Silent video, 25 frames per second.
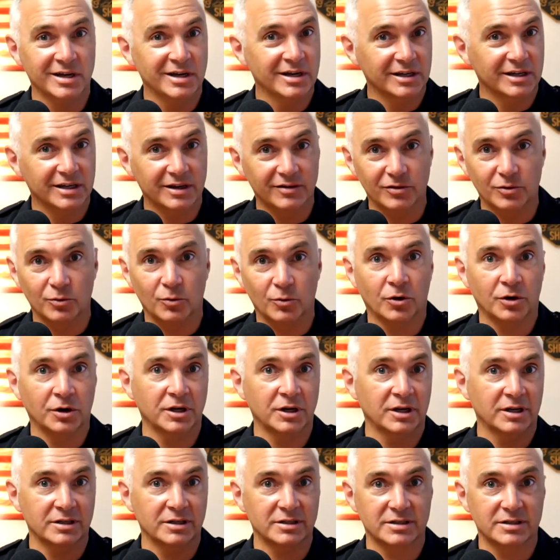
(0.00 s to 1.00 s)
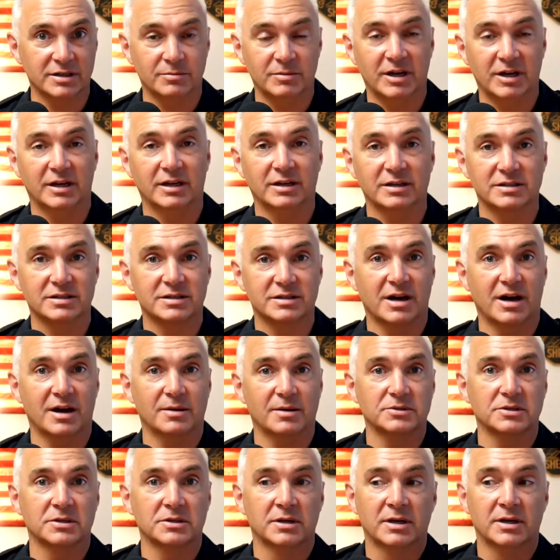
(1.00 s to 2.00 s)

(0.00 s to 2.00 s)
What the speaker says: giving warnings, and making stops.